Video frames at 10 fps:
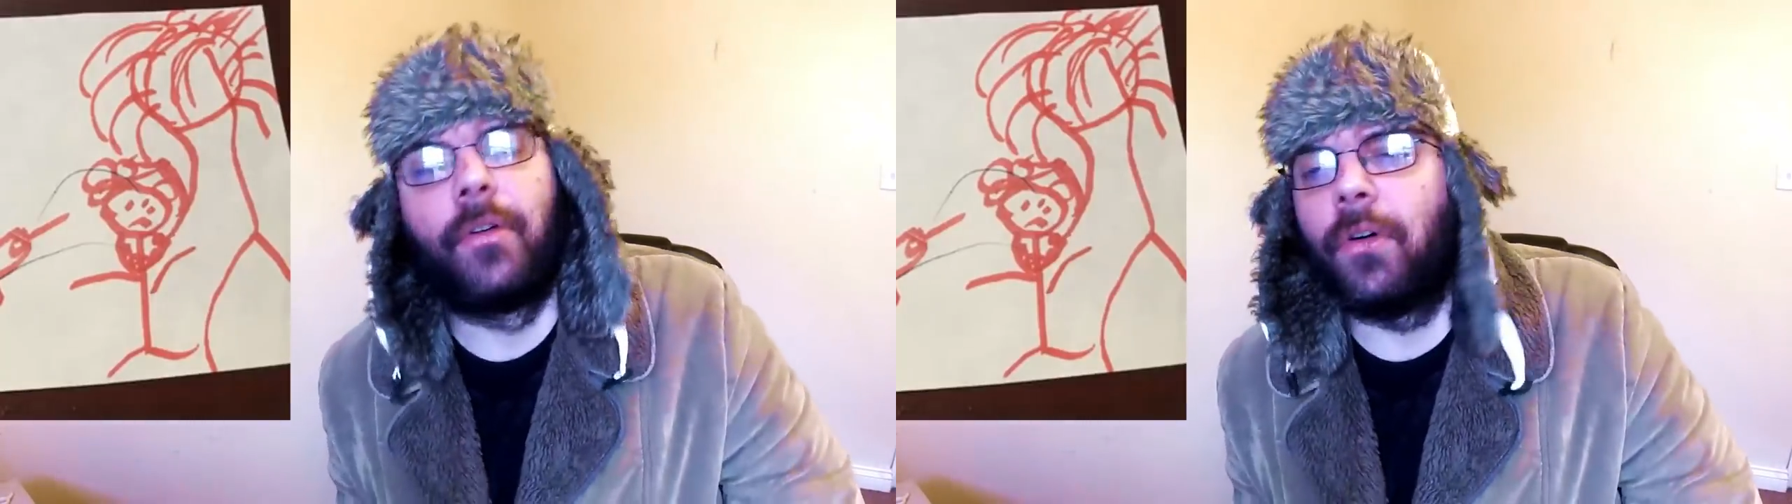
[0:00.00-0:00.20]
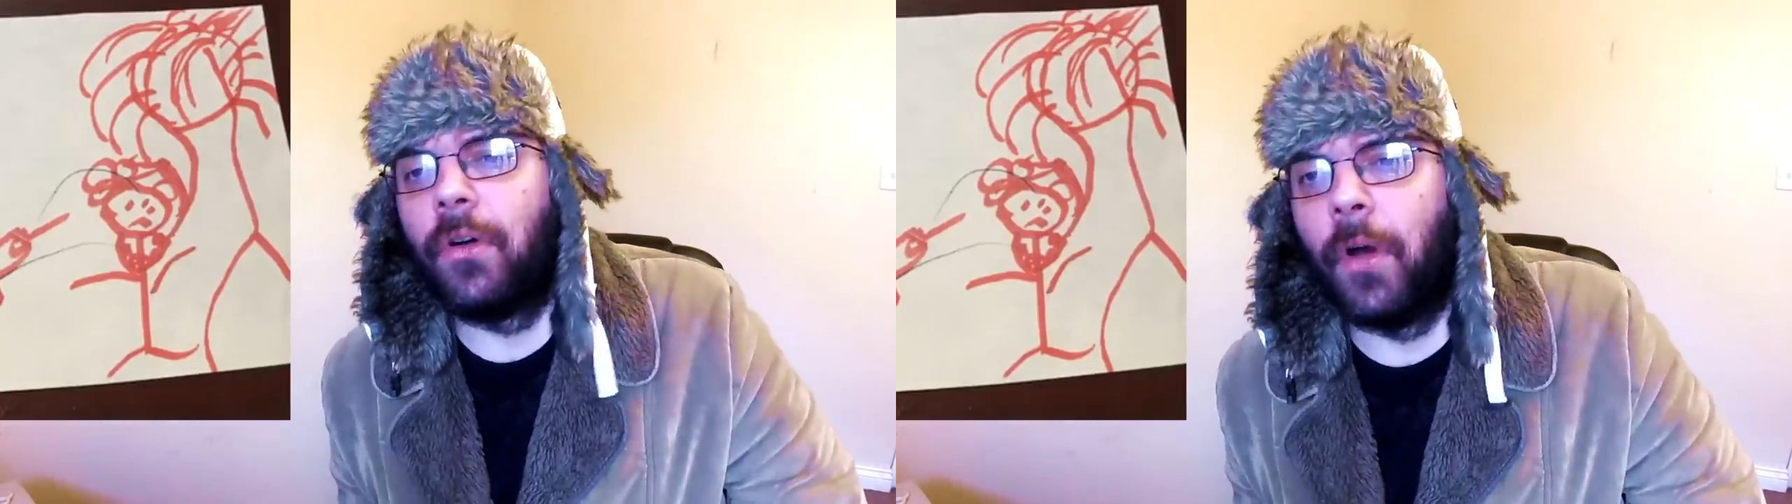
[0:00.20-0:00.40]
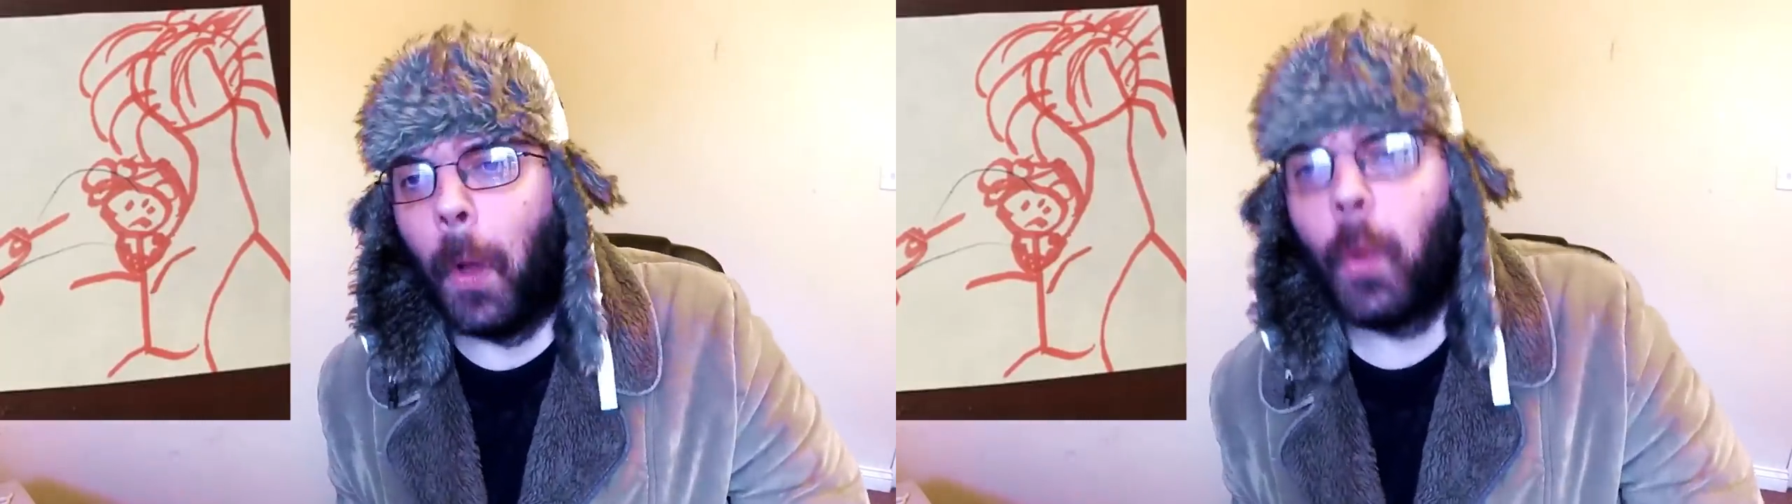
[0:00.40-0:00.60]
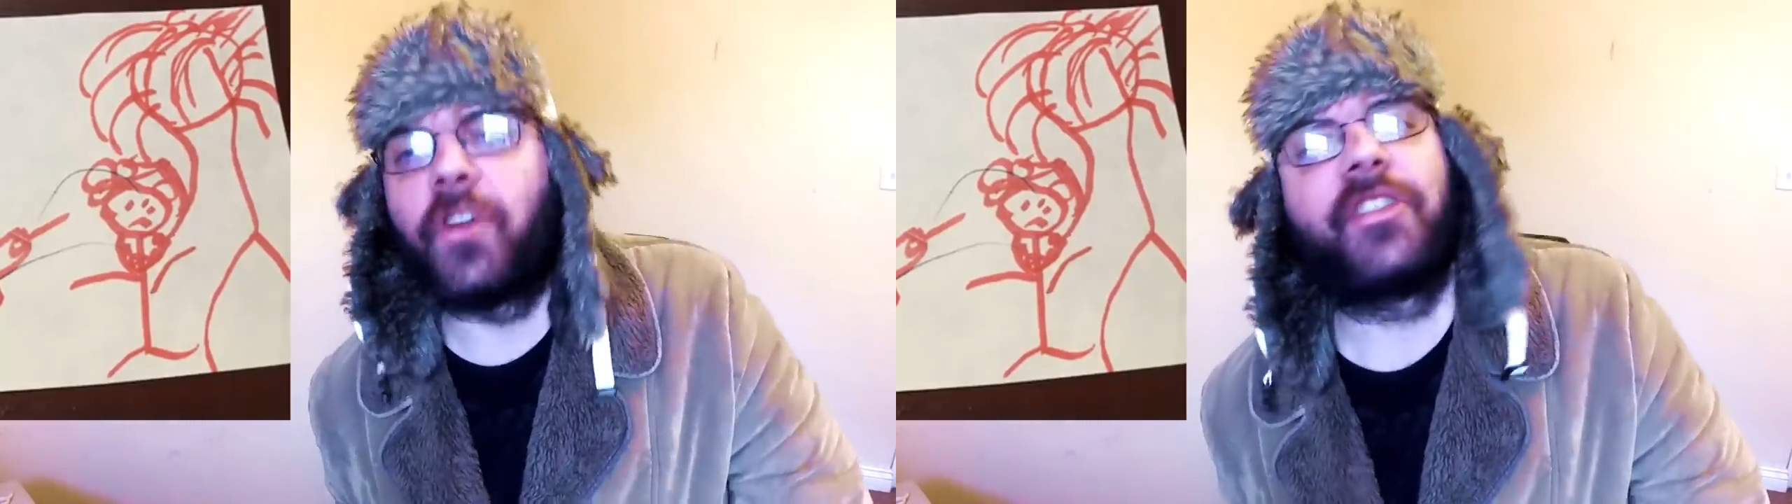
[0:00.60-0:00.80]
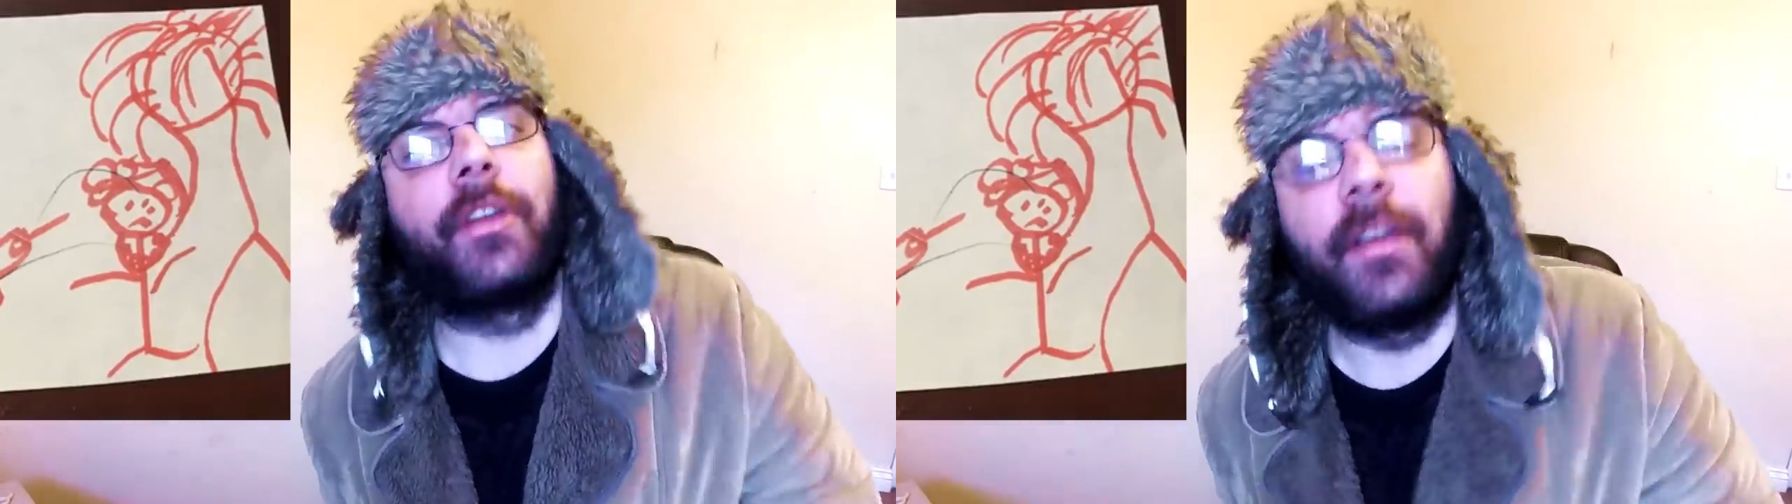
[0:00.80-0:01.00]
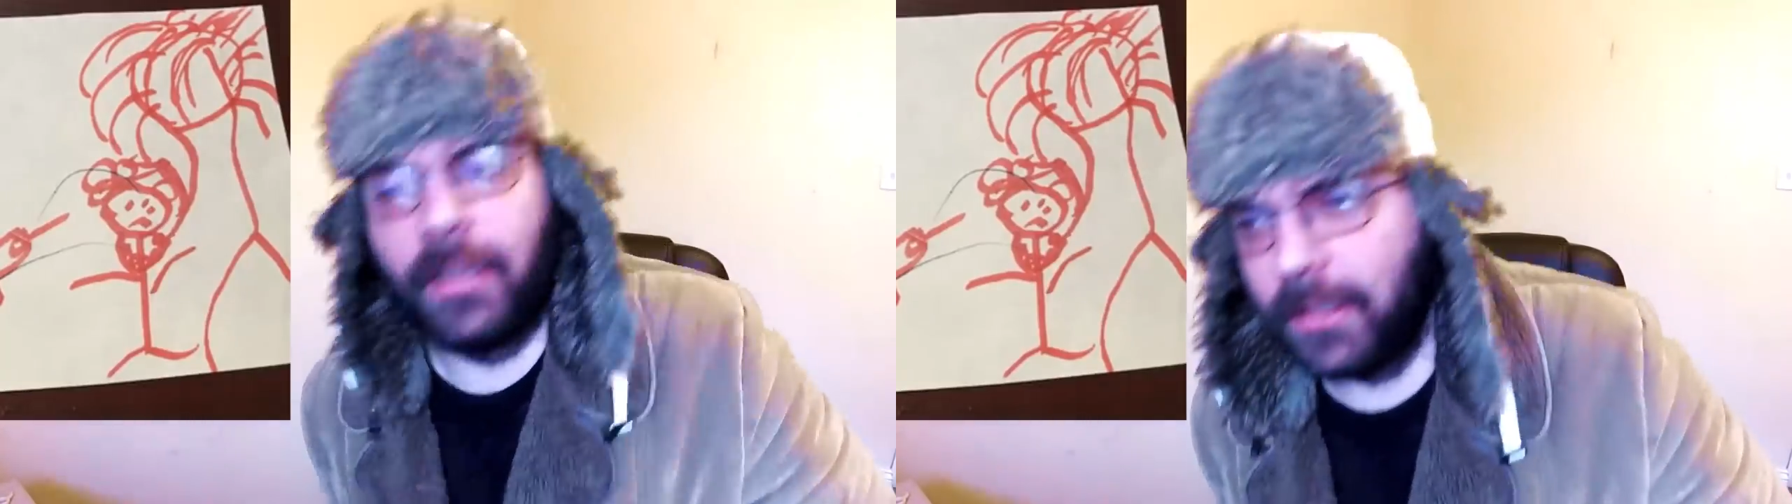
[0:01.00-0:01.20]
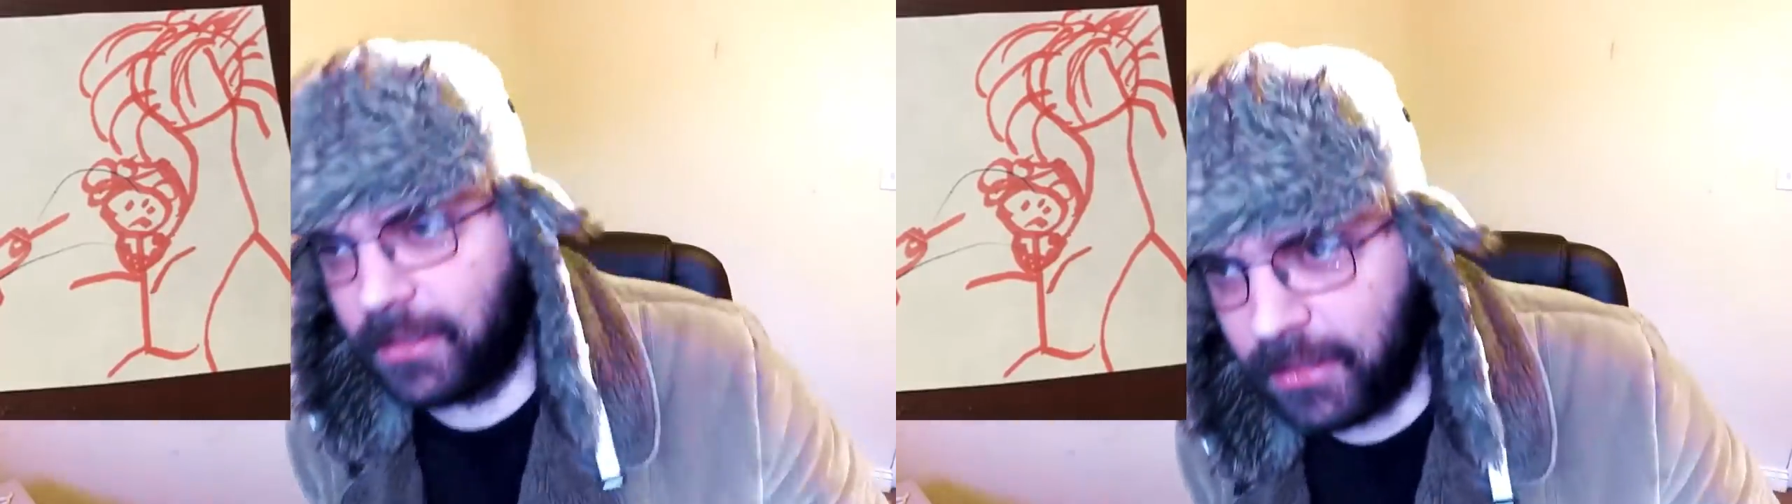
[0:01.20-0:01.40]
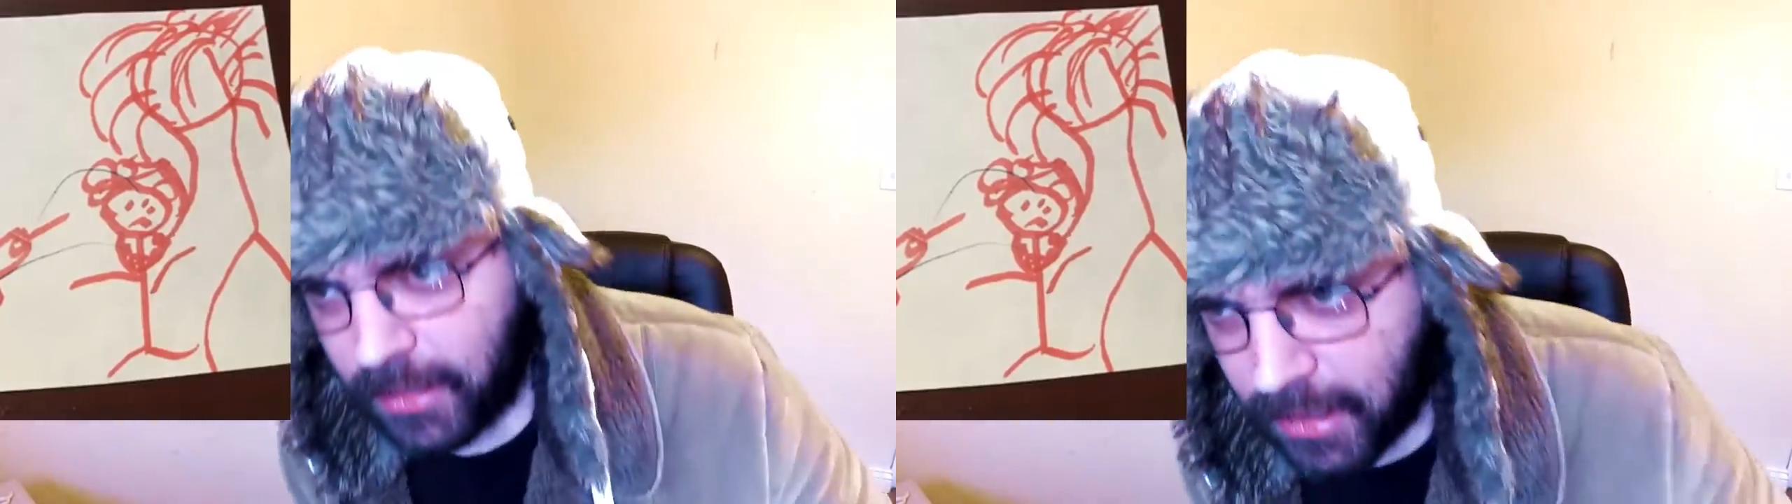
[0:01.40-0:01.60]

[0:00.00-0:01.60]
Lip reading: or hoaxer, as the